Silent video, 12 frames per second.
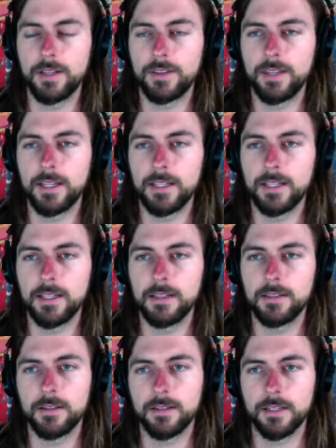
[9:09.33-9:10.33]
that
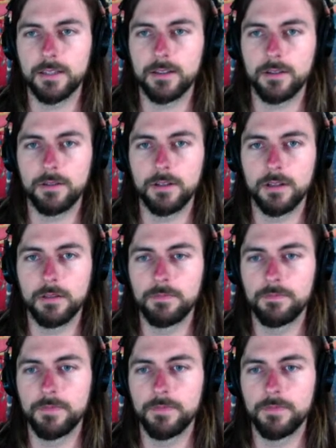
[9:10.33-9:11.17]
in. I guess I'll go into the